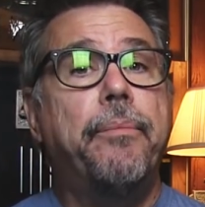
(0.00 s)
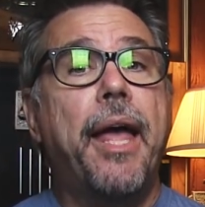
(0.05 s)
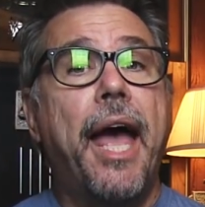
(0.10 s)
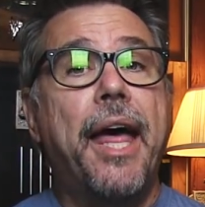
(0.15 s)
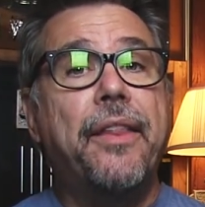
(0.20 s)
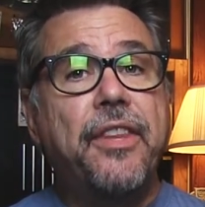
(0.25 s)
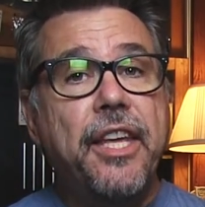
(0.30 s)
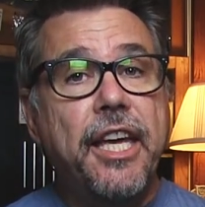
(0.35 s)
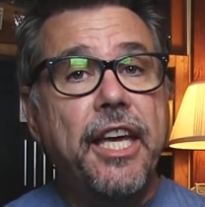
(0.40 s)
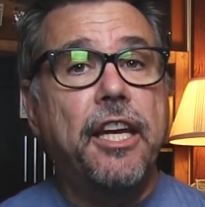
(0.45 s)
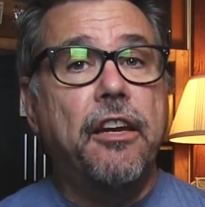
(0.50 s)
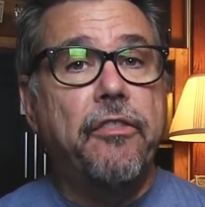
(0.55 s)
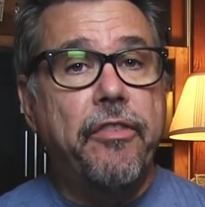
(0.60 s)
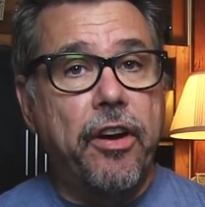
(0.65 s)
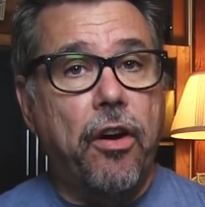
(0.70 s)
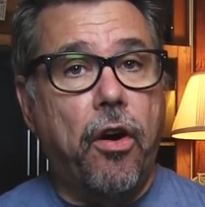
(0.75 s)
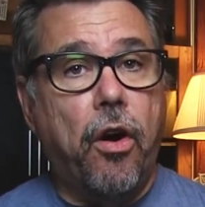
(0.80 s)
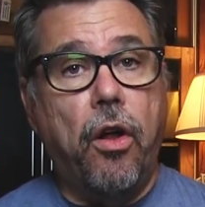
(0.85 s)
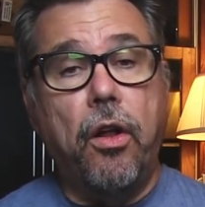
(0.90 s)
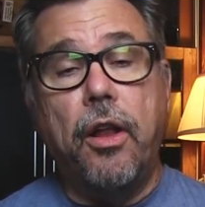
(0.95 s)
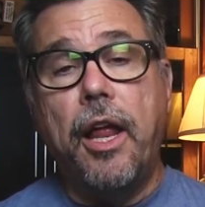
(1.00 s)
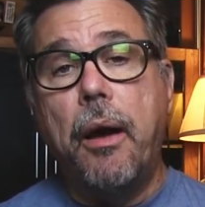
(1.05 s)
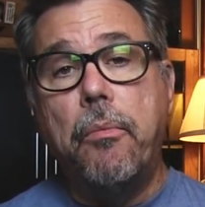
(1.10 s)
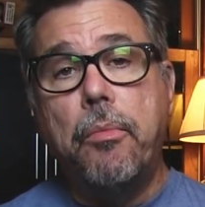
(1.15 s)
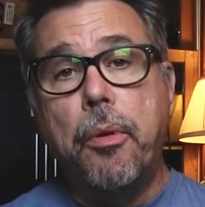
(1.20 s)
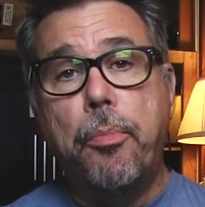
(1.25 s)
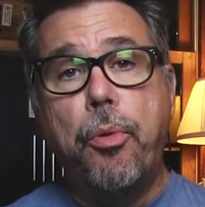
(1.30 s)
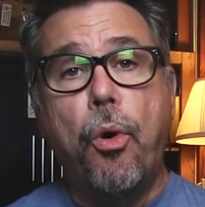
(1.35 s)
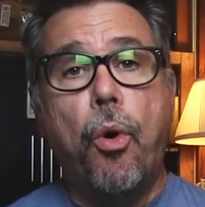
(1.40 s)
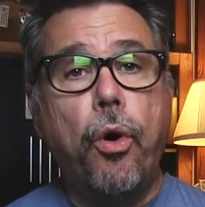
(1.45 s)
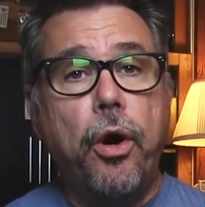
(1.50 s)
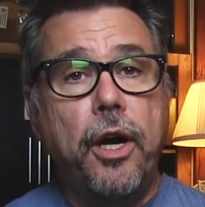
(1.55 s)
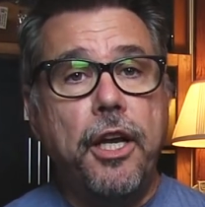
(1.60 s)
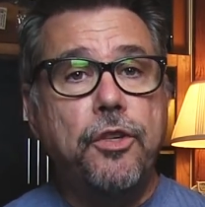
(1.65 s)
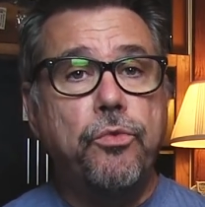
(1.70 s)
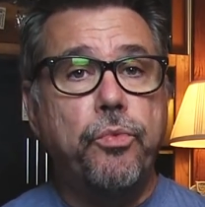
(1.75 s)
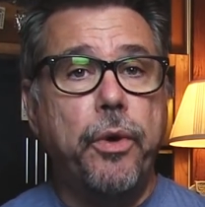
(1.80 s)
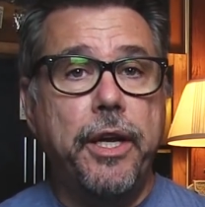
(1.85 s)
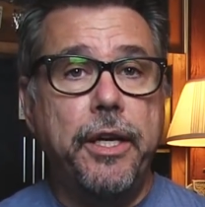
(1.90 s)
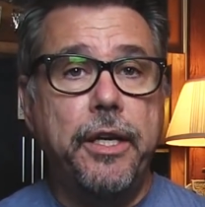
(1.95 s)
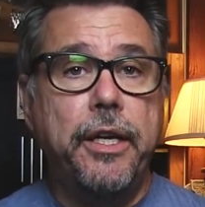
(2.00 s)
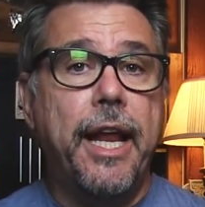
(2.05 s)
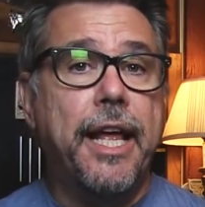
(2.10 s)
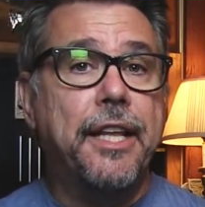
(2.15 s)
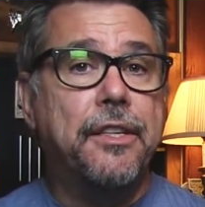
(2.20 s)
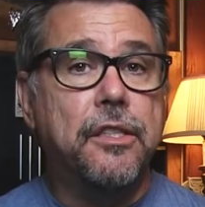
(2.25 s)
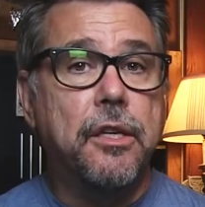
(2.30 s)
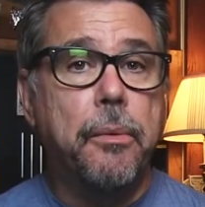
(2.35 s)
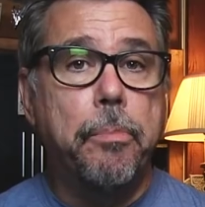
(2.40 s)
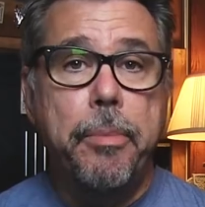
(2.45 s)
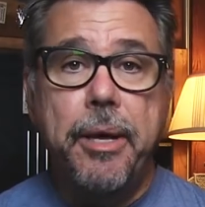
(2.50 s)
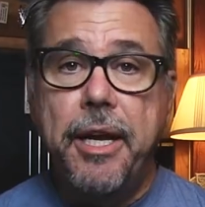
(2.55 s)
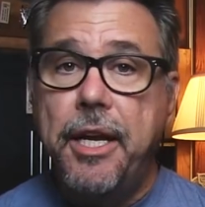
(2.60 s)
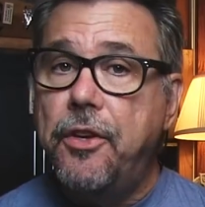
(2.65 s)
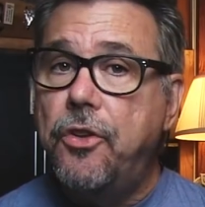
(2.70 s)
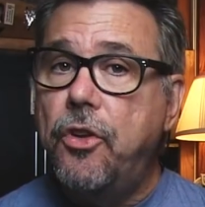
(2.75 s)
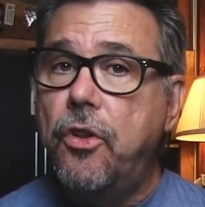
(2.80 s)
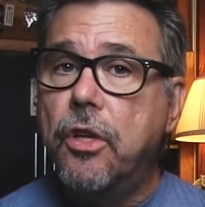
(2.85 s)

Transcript: At the end of it all, a report is written and submitted